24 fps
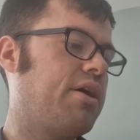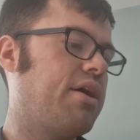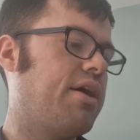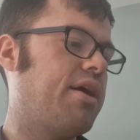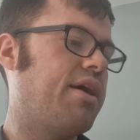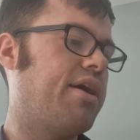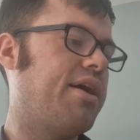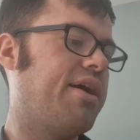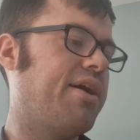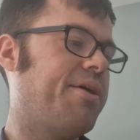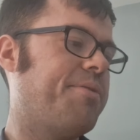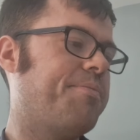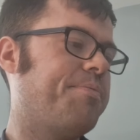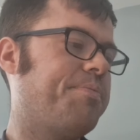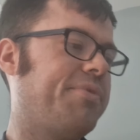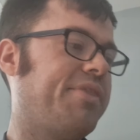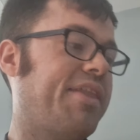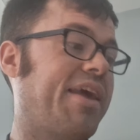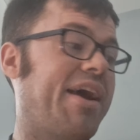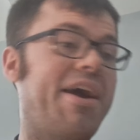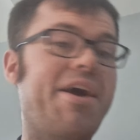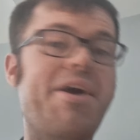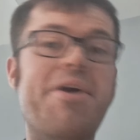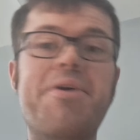
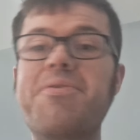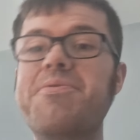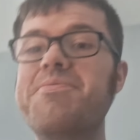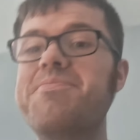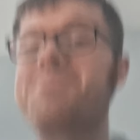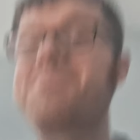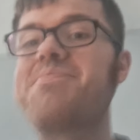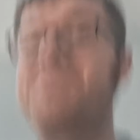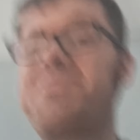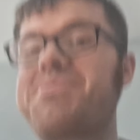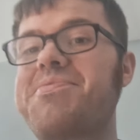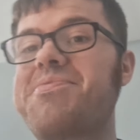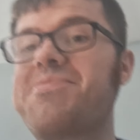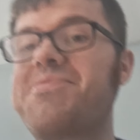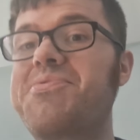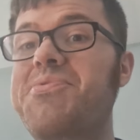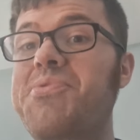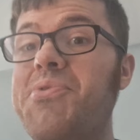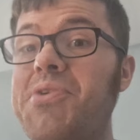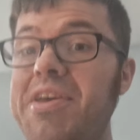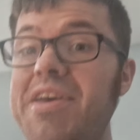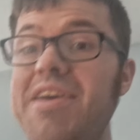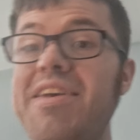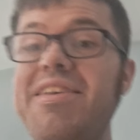Now,
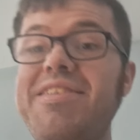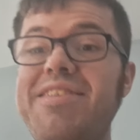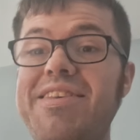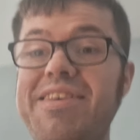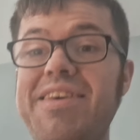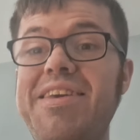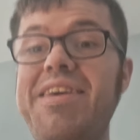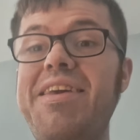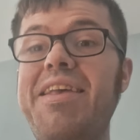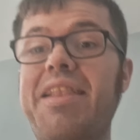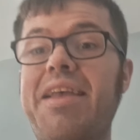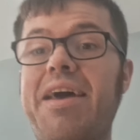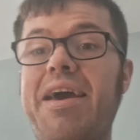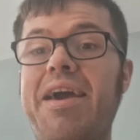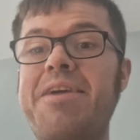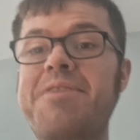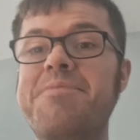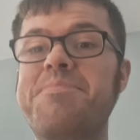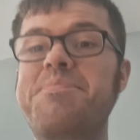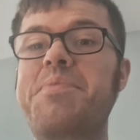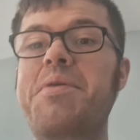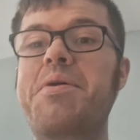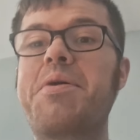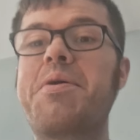Reece
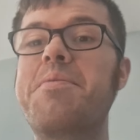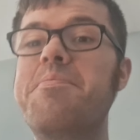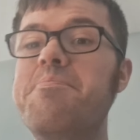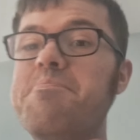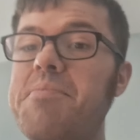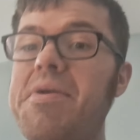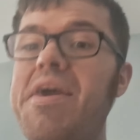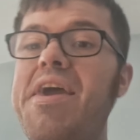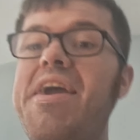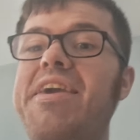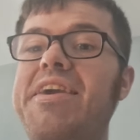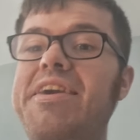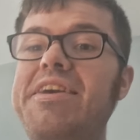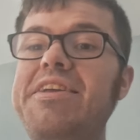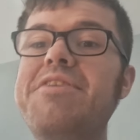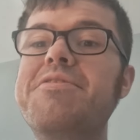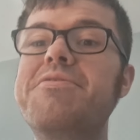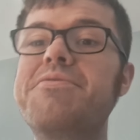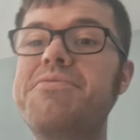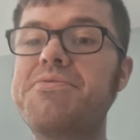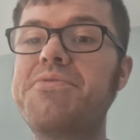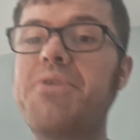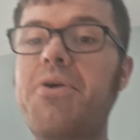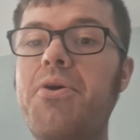Healy making
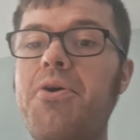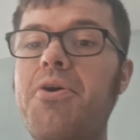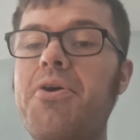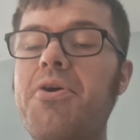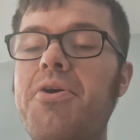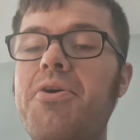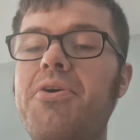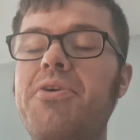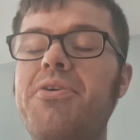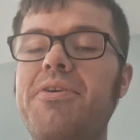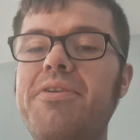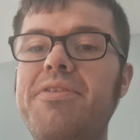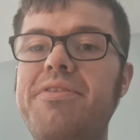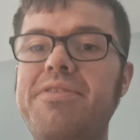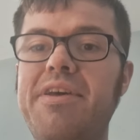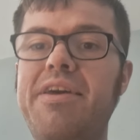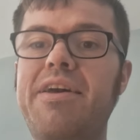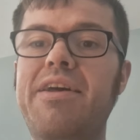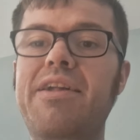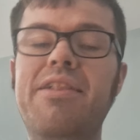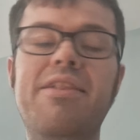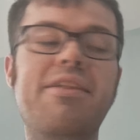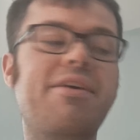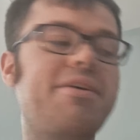it
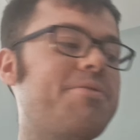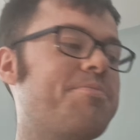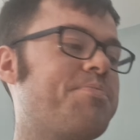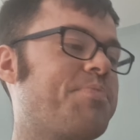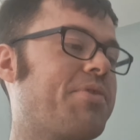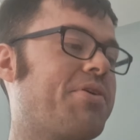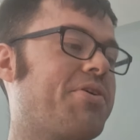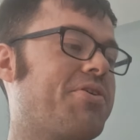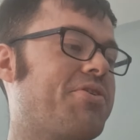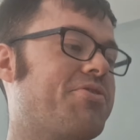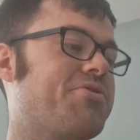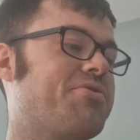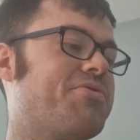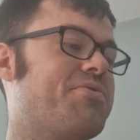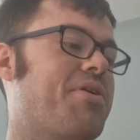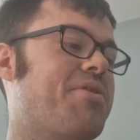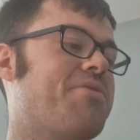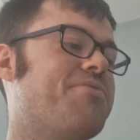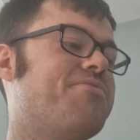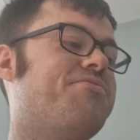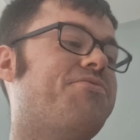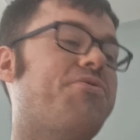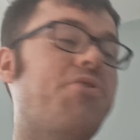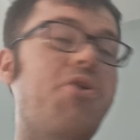4-0
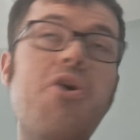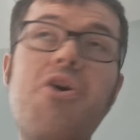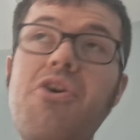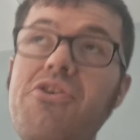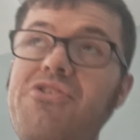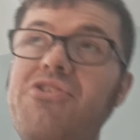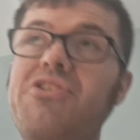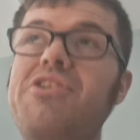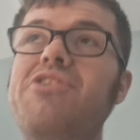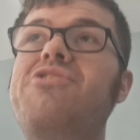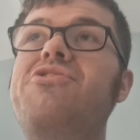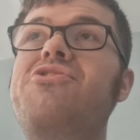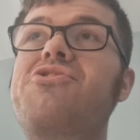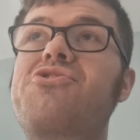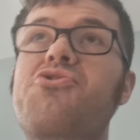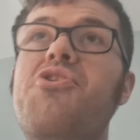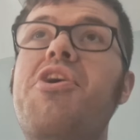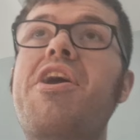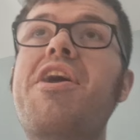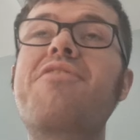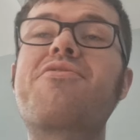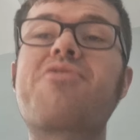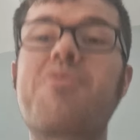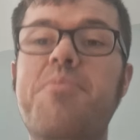virtually
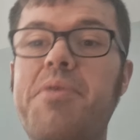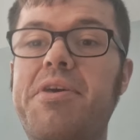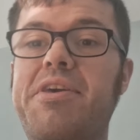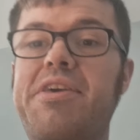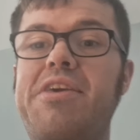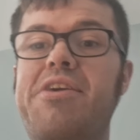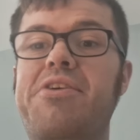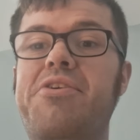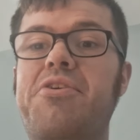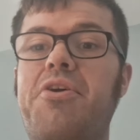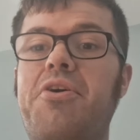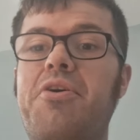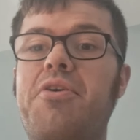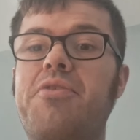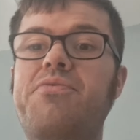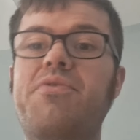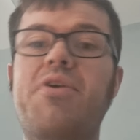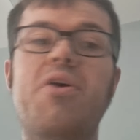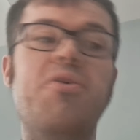straight from the kickoff.